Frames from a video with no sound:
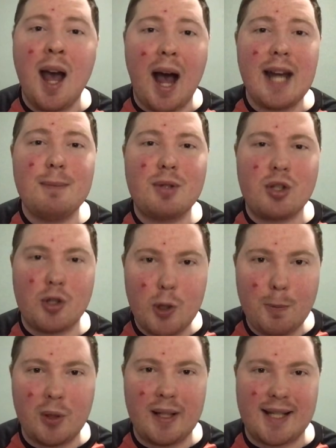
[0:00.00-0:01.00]
I am
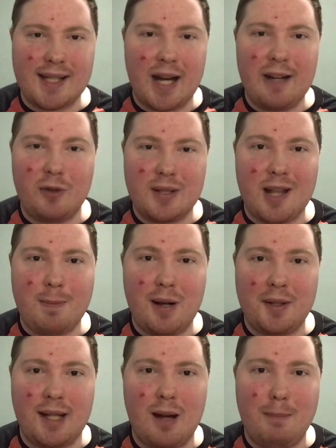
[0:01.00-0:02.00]
super excited for death Death Battle
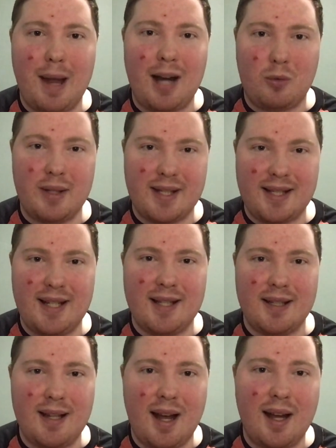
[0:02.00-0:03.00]
to come back with
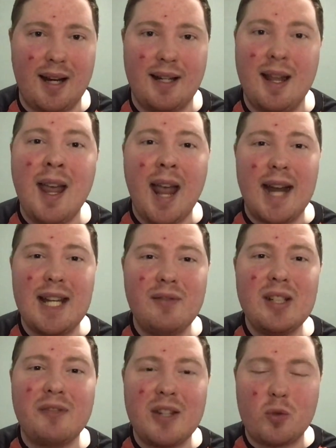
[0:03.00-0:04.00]
season nine. And even
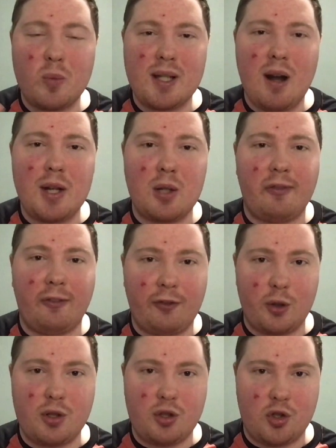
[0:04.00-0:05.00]
if this was not your
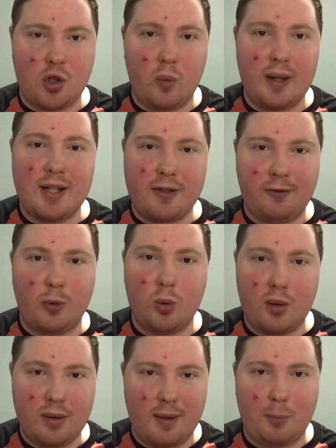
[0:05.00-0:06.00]
first choice
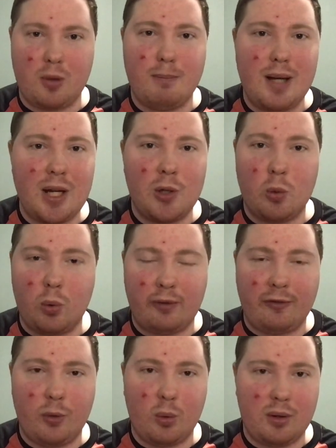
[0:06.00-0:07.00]
for the premiere or
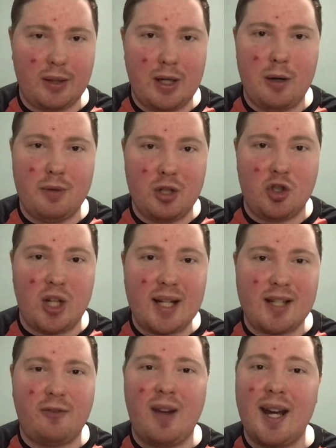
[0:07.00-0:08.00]
for, you know, the
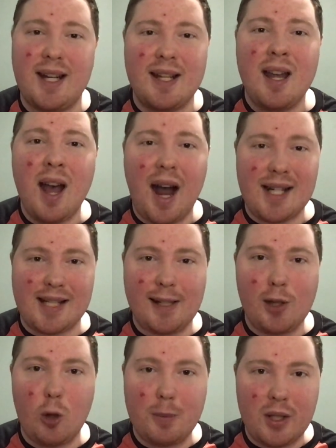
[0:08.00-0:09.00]
Jinx fight, I still
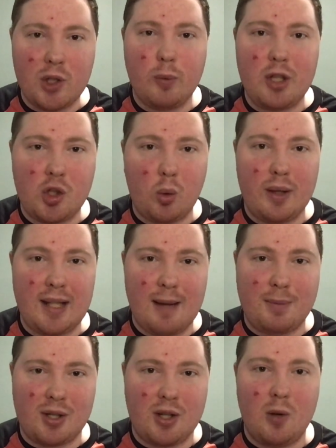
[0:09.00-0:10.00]
hope that you enjoy the
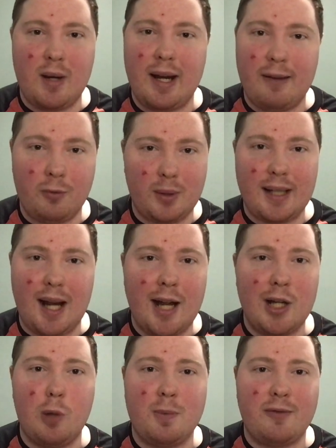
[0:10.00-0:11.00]
episode. I have really high
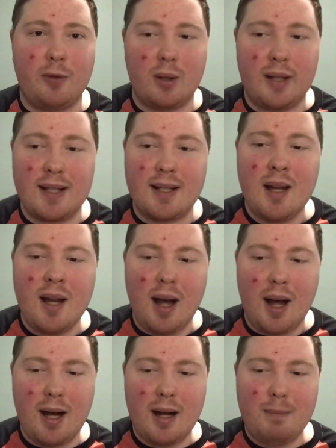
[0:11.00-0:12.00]
hopes for it.
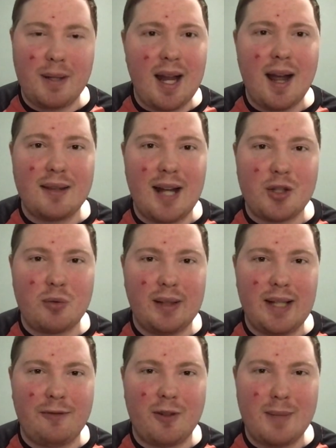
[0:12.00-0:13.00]
Uh, but yeah, that's really
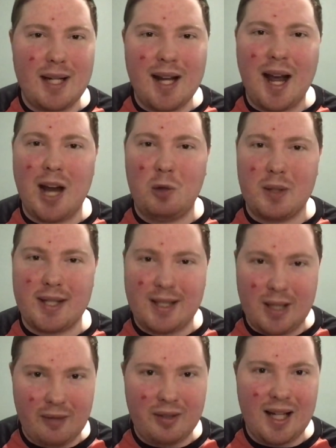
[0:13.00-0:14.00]
it for me. I will see
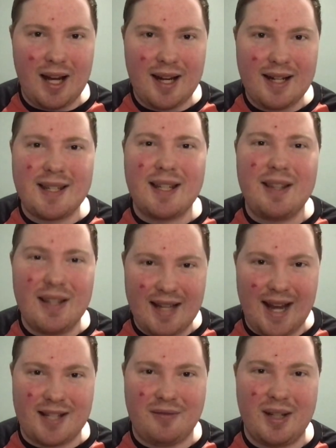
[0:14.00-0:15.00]
all of you guys in the
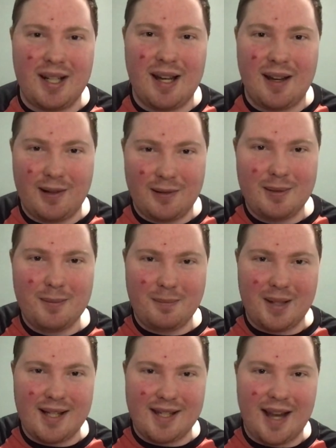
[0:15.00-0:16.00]
next video.
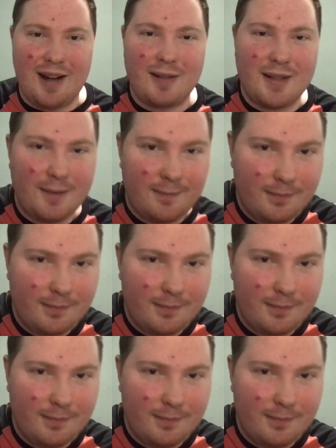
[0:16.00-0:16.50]
Peace out.